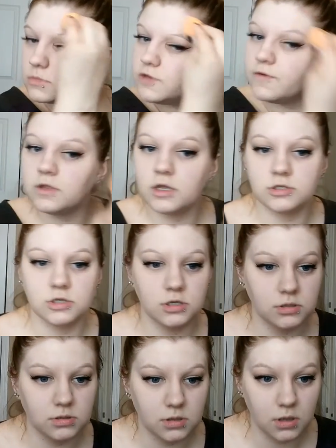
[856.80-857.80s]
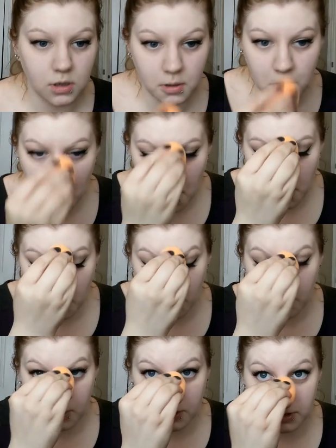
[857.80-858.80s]
This foundation, oh
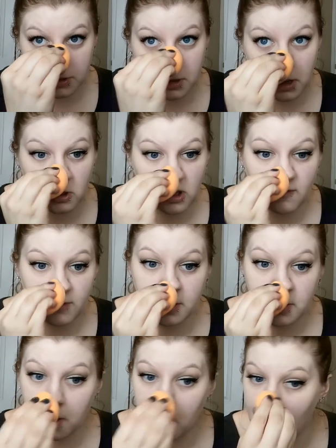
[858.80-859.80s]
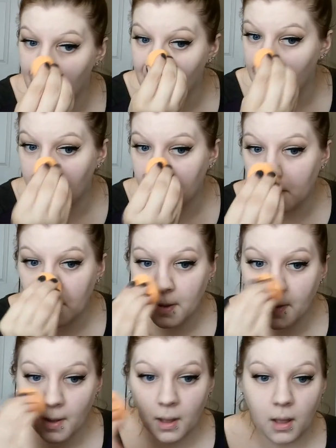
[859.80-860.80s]
my goodness, I love it.
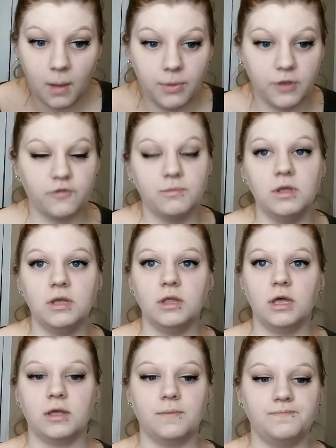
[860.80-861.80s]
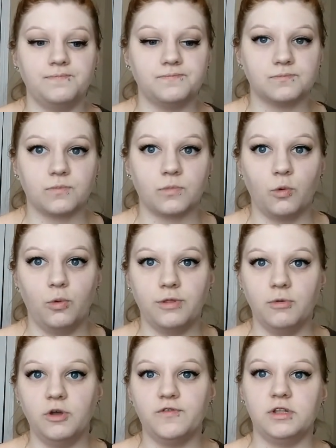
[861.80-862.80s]
Because for me, like,
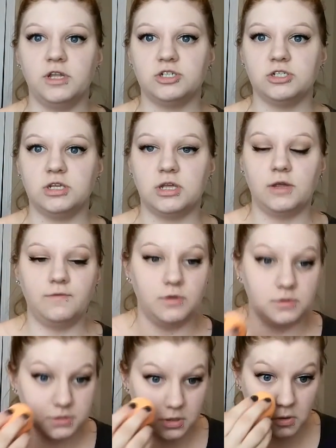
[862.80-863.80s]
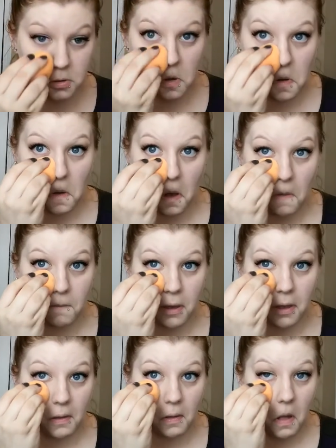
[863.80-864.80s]
with most foundations that I've used, like, oh, I'm
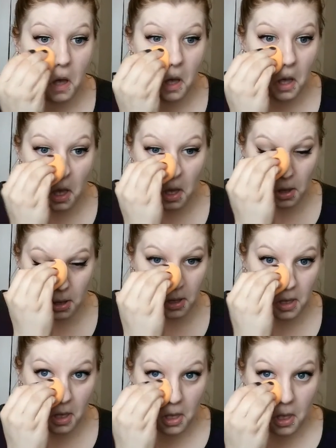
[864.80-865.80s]
pale. Okay.